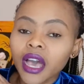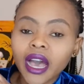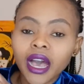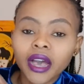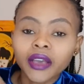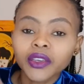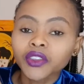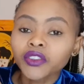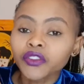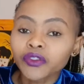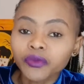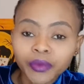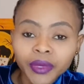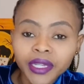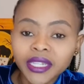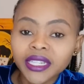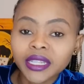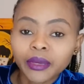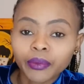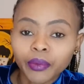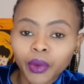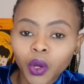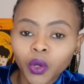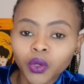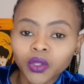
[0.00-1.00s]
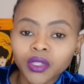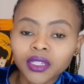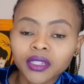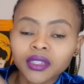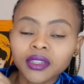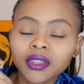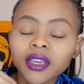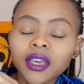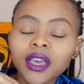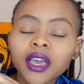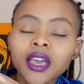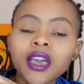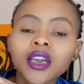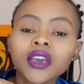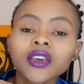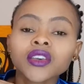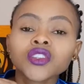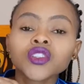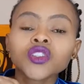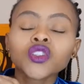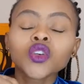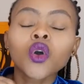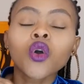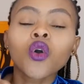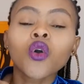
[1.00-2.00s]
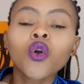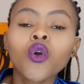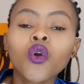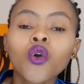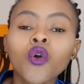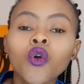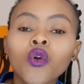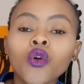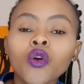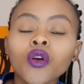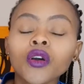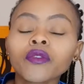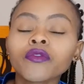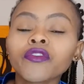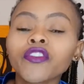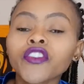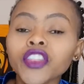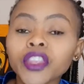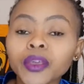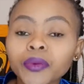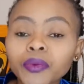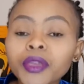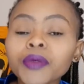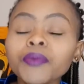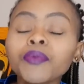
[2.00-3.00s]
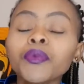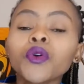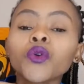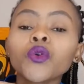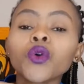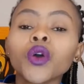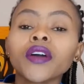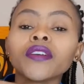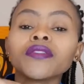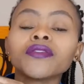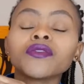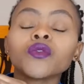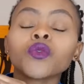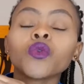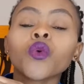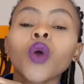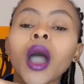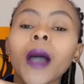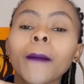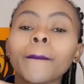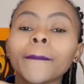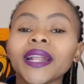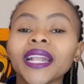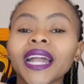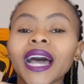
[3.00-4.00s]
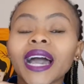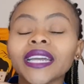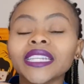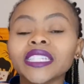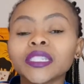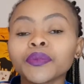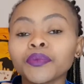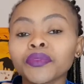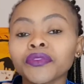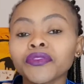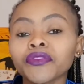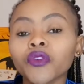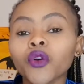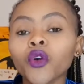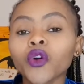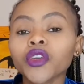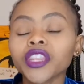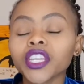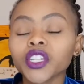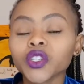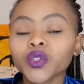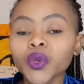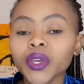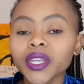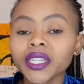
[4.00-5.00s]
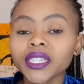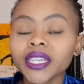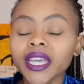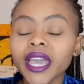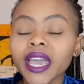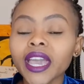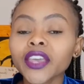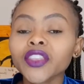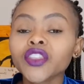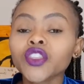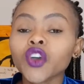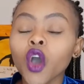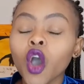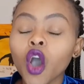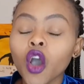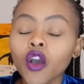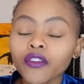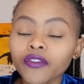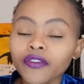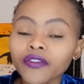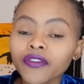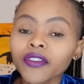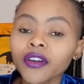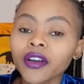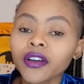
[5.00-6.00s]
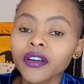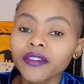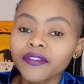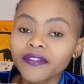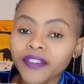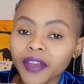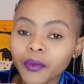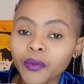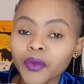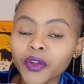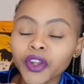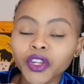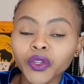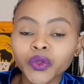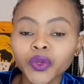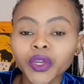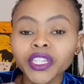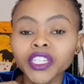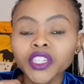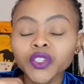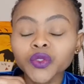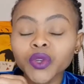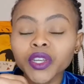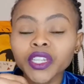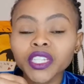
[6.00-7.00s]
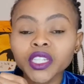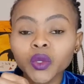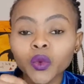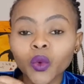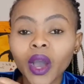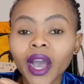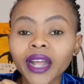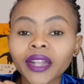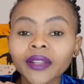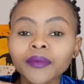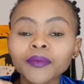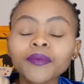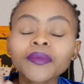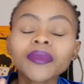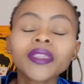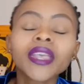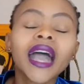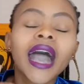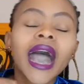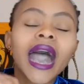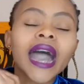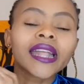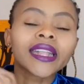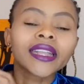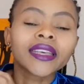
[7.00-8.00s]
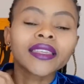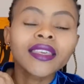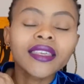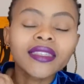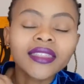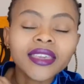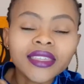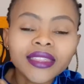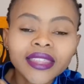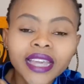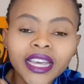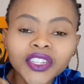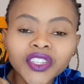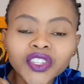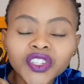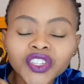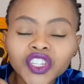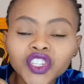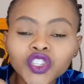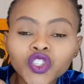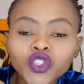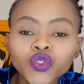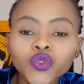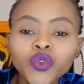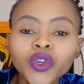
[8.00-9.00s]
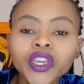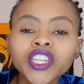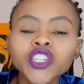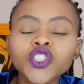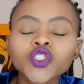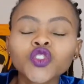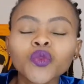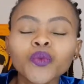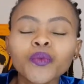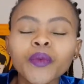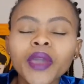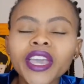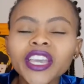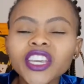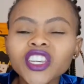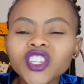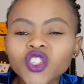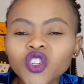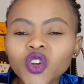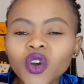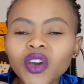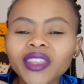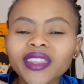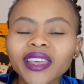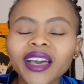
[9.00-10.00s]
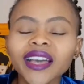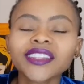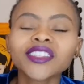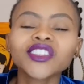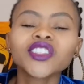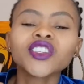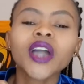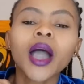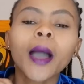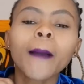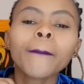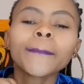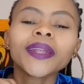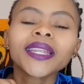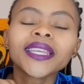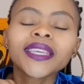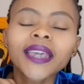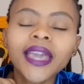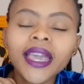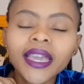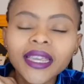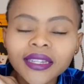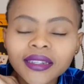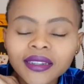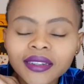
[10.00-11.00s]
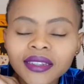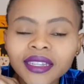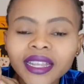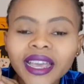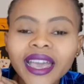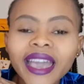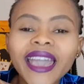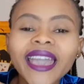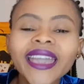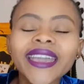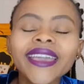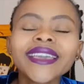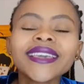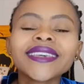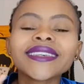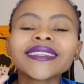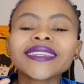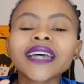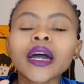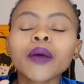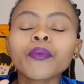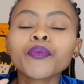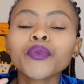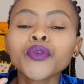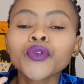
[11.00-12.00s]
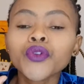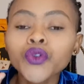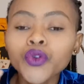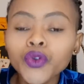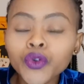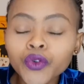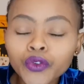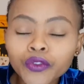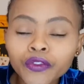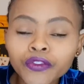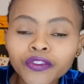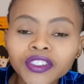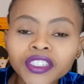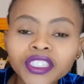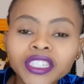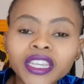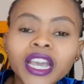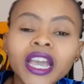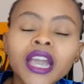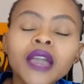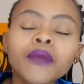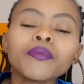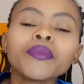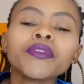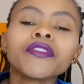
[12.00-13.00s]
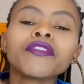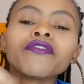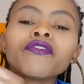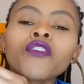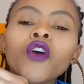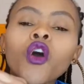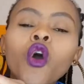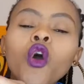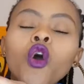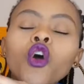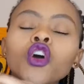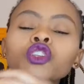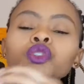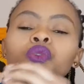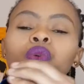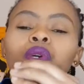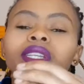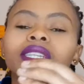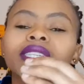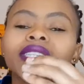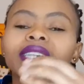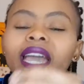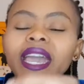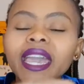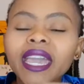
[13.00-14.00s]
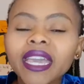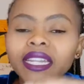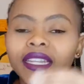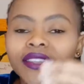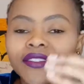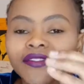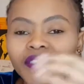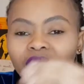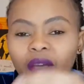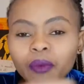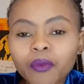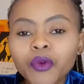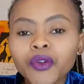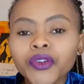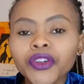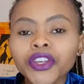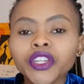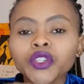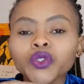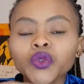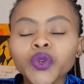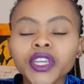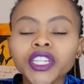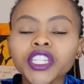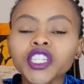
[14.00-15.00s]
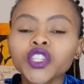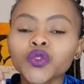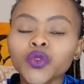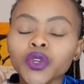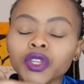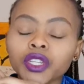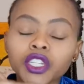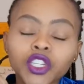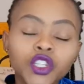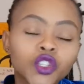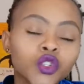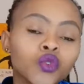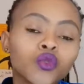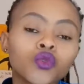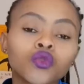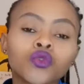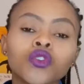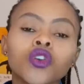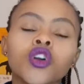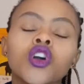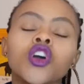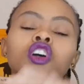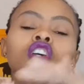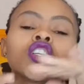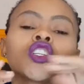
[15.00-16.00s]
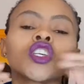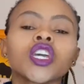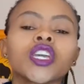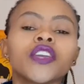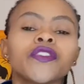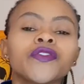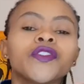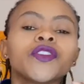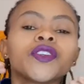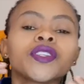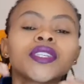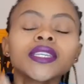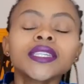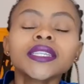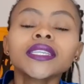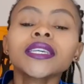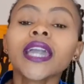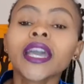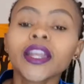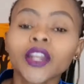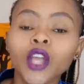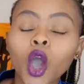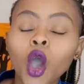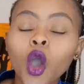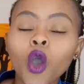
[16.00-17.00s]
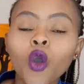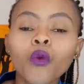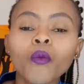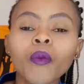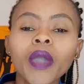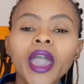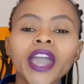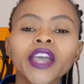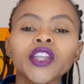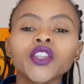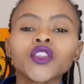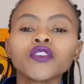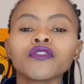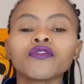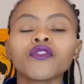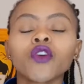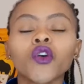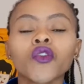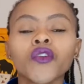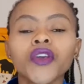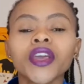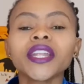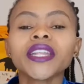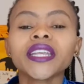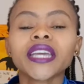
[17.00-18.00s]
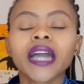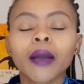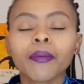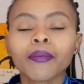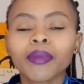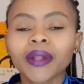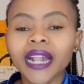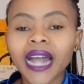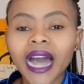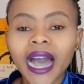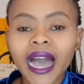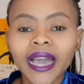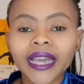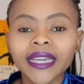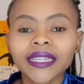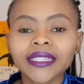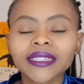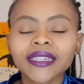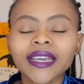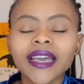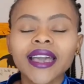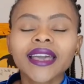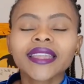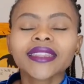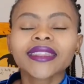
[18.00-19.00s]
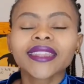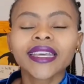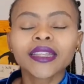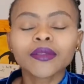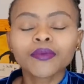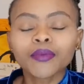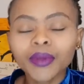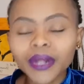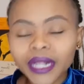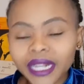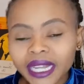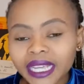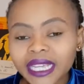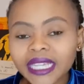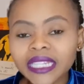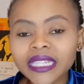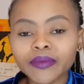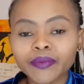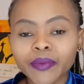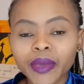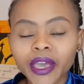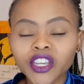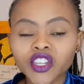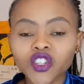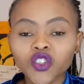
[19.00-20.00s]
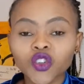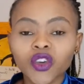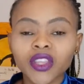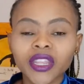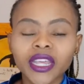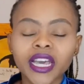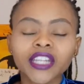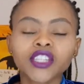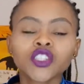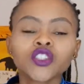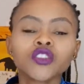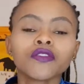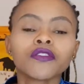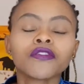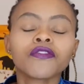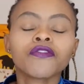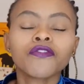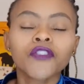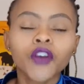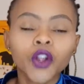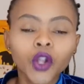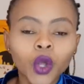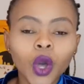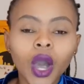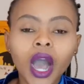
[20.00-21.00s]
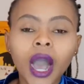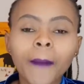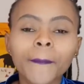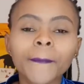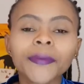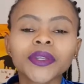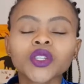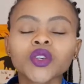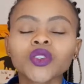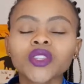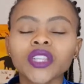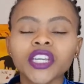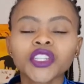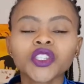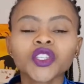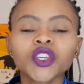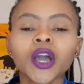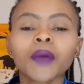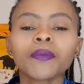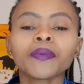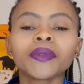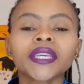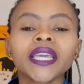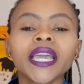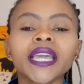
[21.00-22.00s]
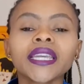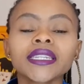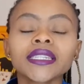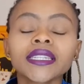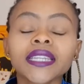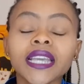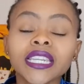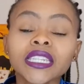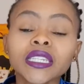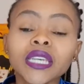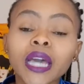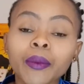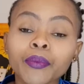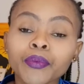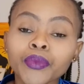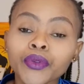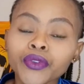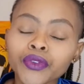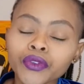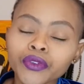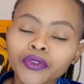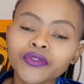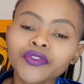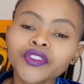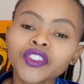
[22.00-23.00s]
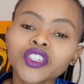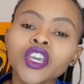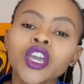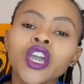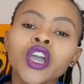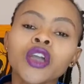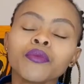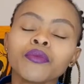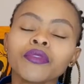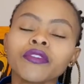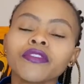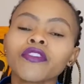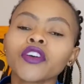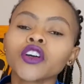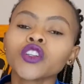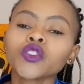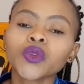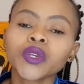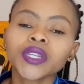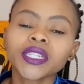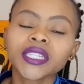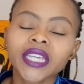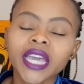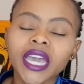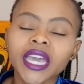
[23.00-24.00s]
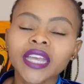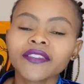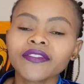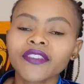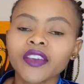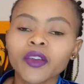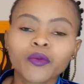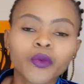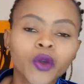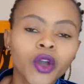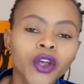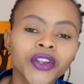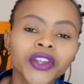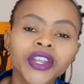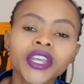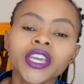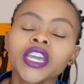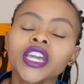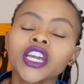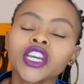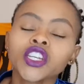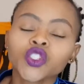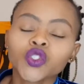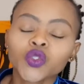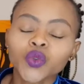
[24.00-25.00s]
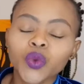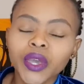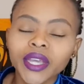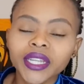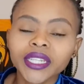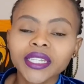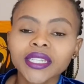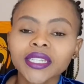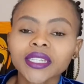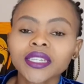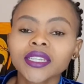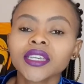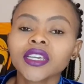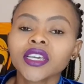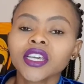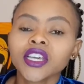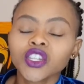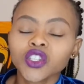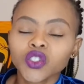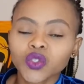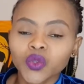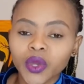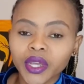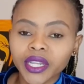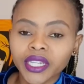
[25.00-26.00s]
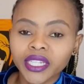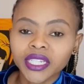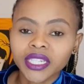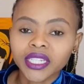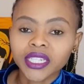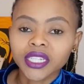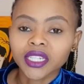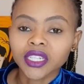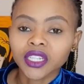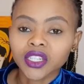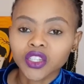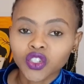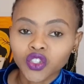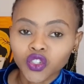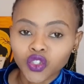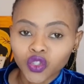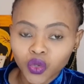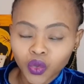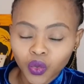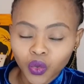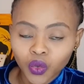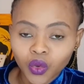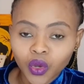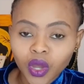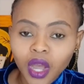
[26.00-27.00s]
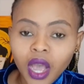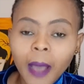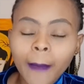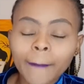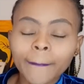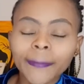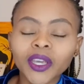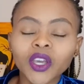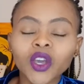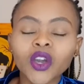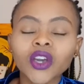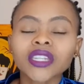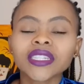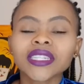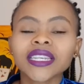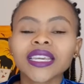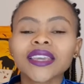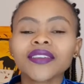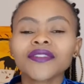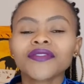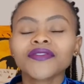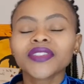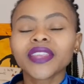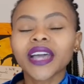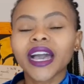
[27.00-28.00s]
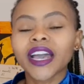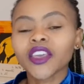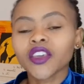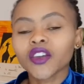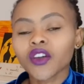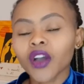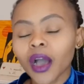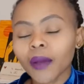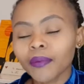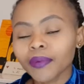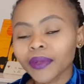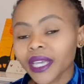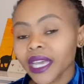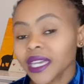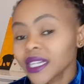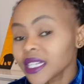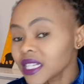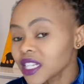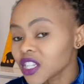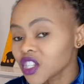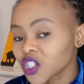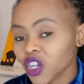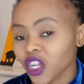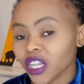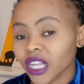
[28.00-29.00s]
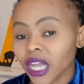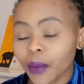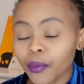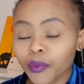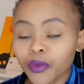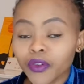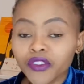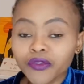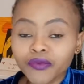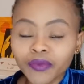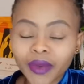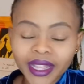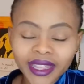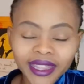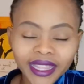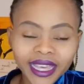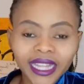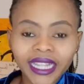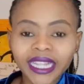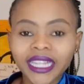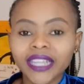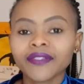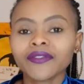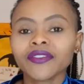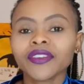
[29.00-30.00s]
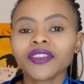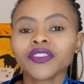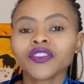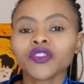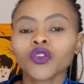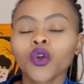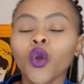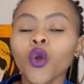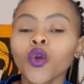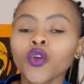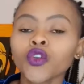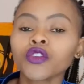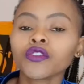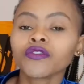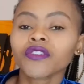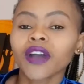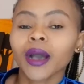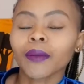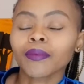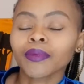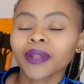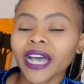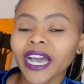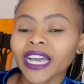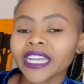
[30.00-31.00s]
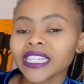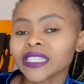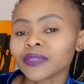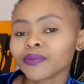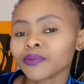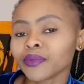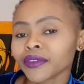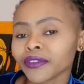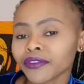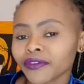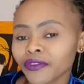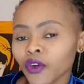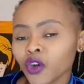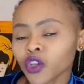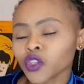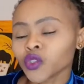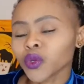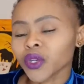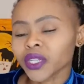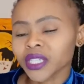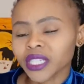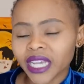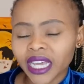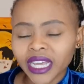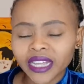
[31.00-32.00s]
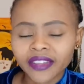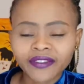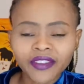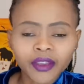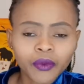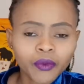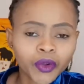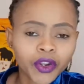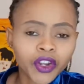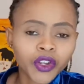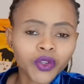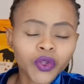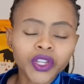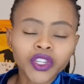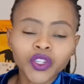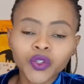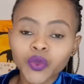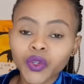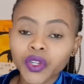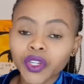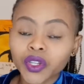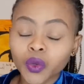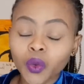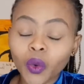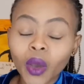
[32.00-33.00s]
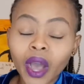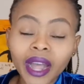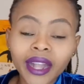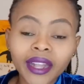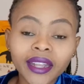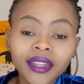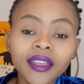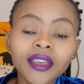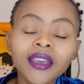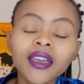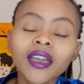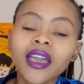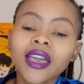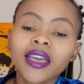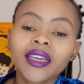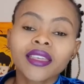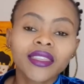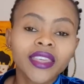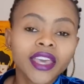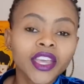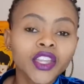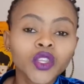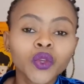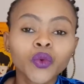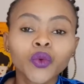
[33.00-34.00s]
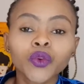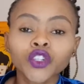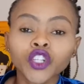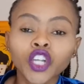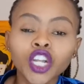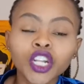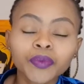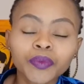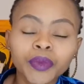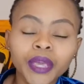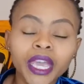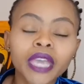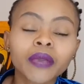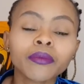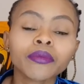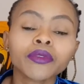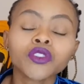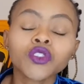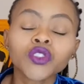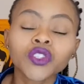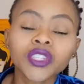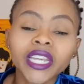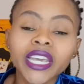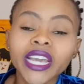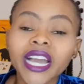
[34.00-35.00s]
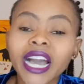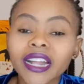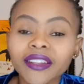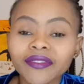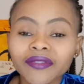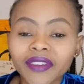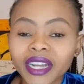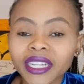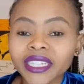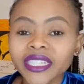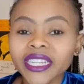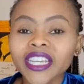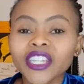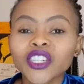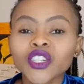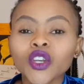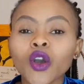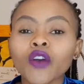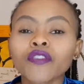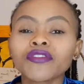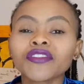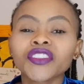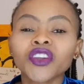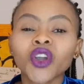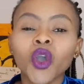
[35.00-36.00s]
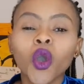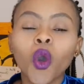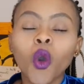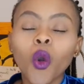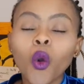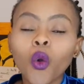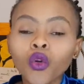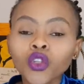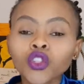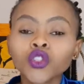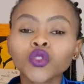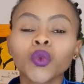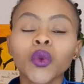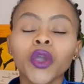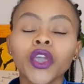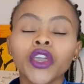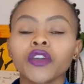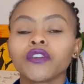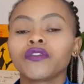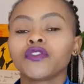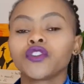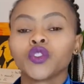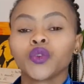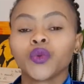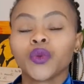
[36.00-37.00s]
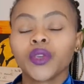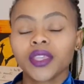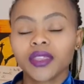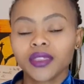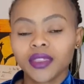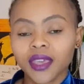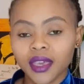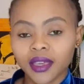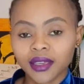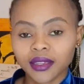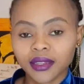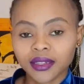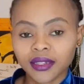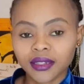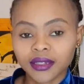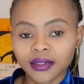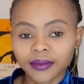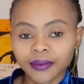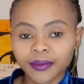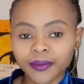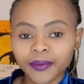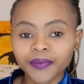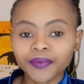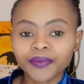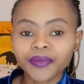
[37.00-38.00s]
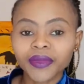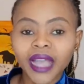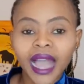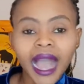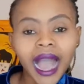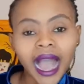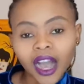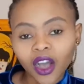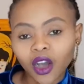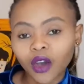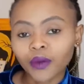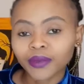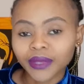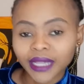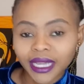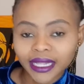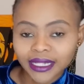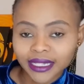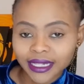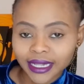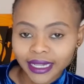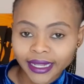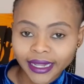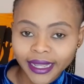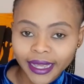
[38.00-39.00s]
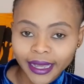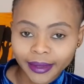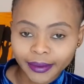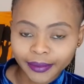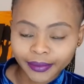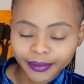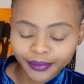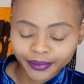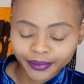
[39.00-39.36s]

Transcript: You've missed the boat. So for the people who applied before the 28th of February 2021, another thing that you need to do is to make sure that your application is approved before 28 February 2022. So if you're sitting at home and you've already applied, then please make sure that you follow up so that your application gets approved before 28 February 2022. Because if your application is not approved, but then even though you've applied before 28 February 2021, then you will not be able to take advantage of the old way of doing things. I hope that's clear.